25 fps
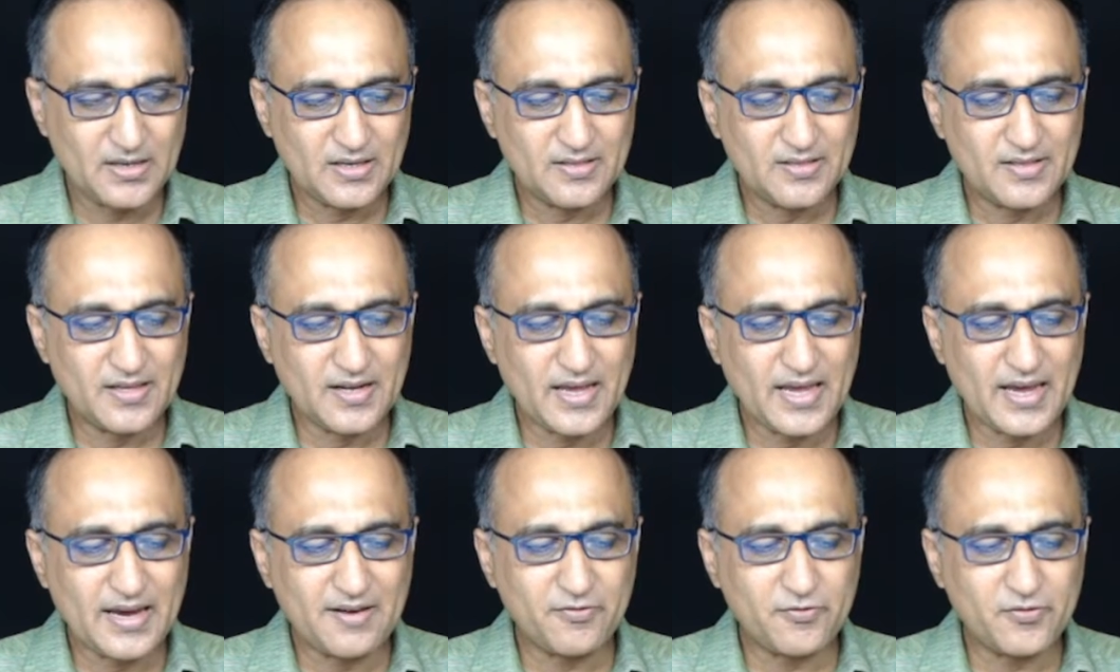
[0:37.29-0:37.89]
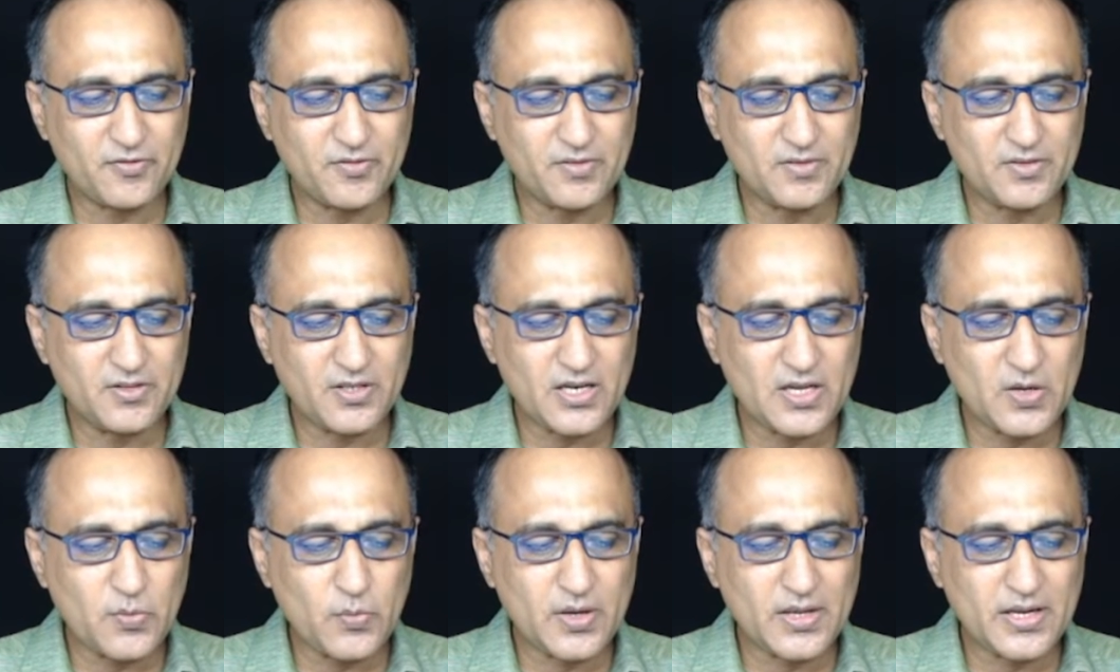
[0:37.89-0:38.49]
Then I have
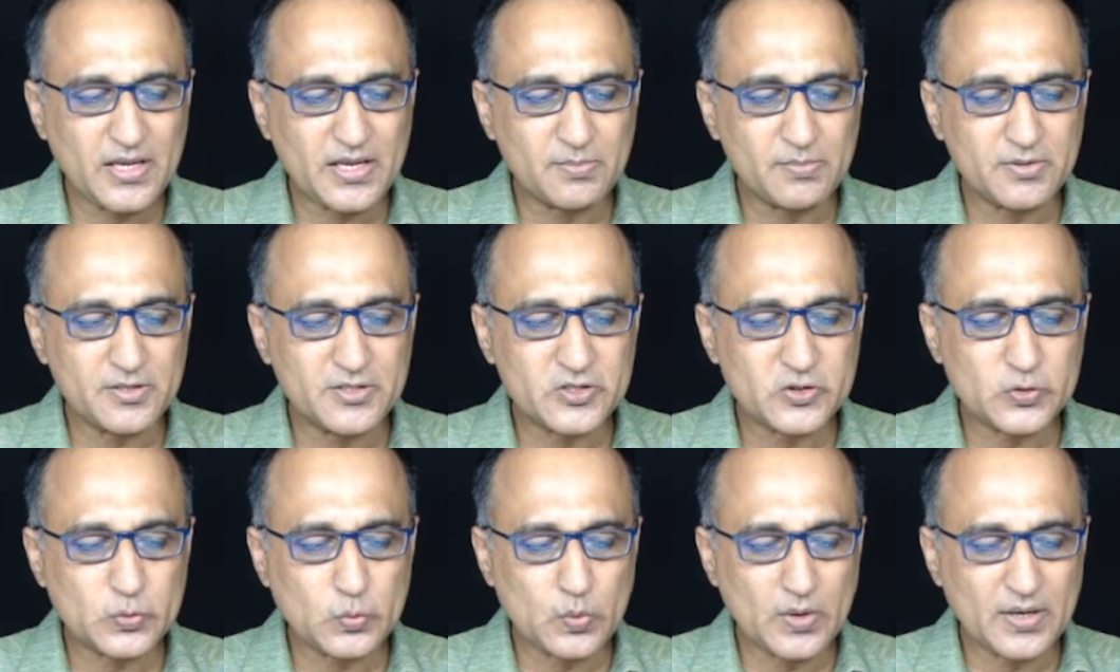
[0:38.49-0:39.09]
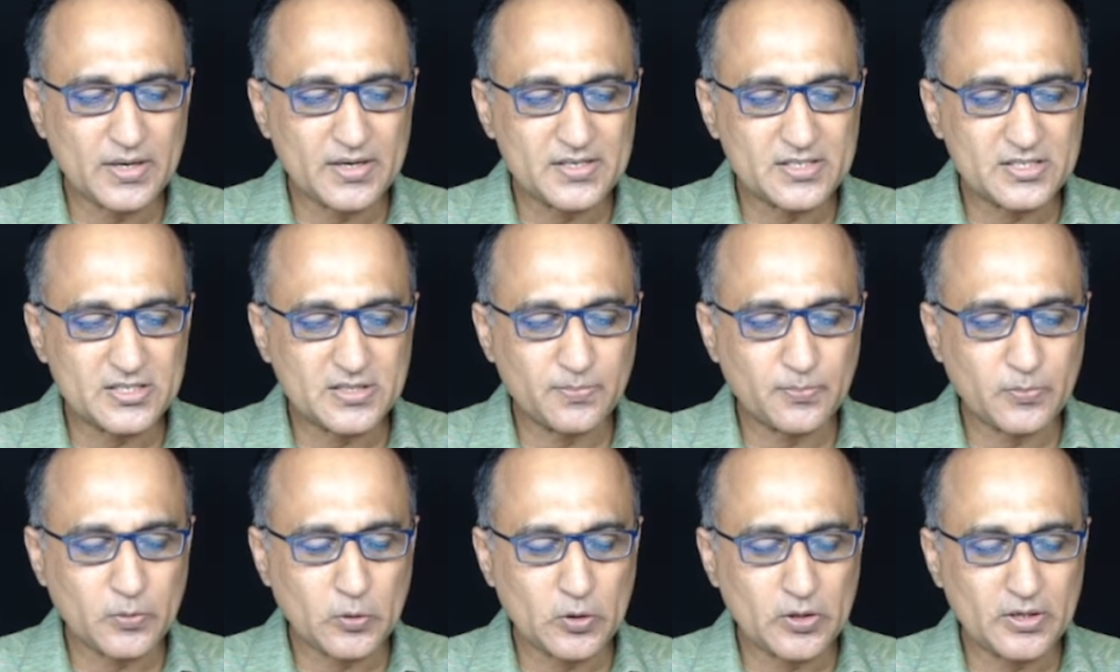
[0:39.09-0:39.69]
three variables. One is the
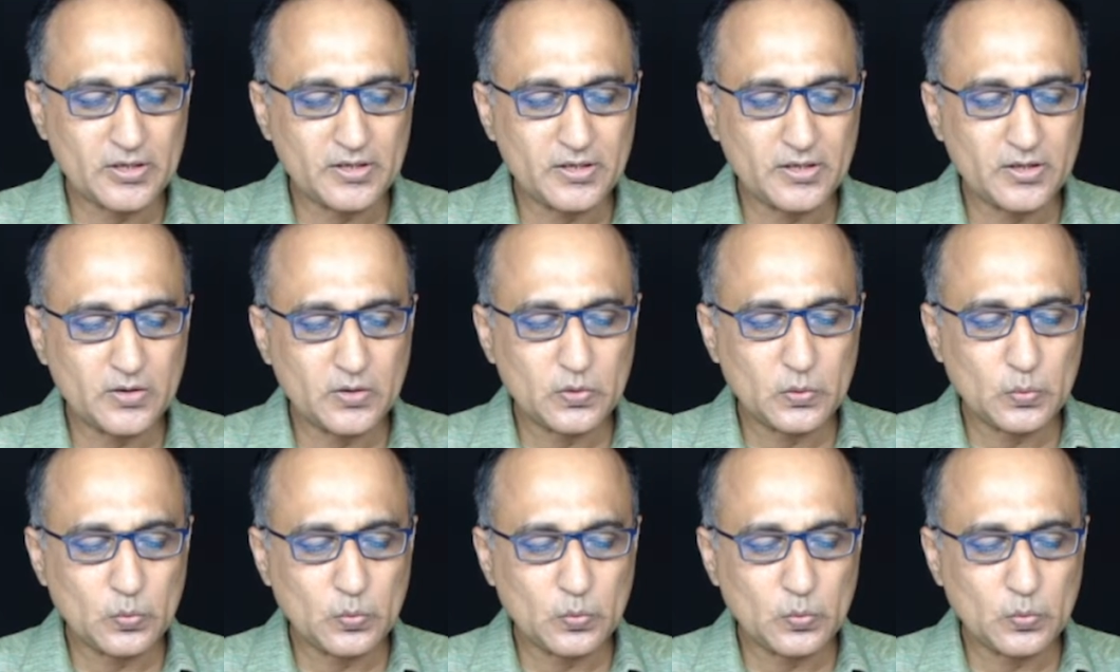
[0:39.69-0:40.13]
product,